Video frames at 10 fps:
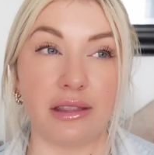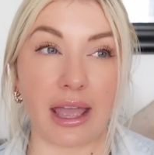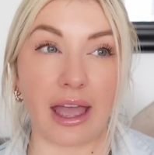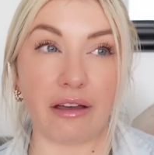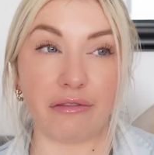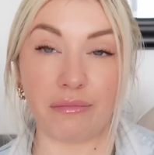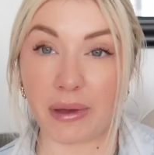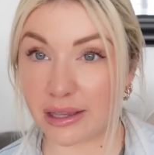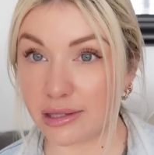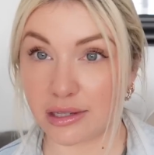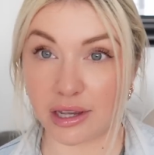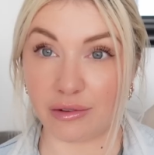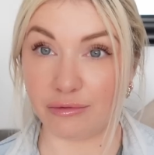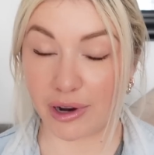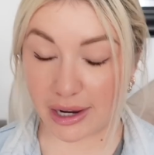They have pasta
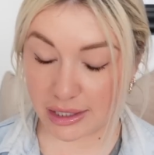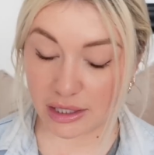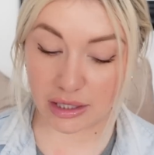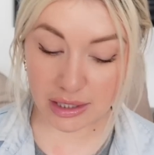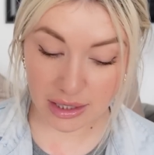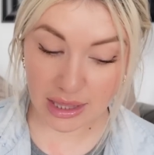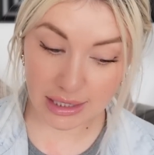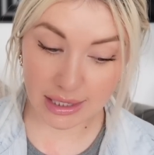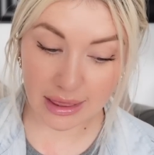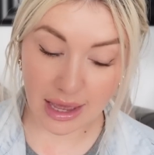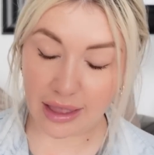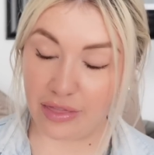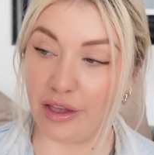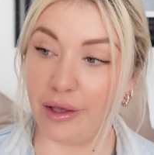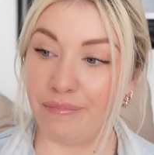and rice and things like that
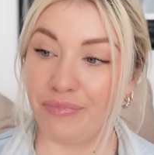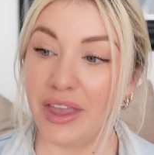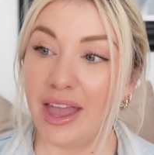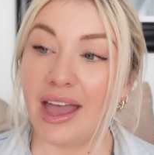in them,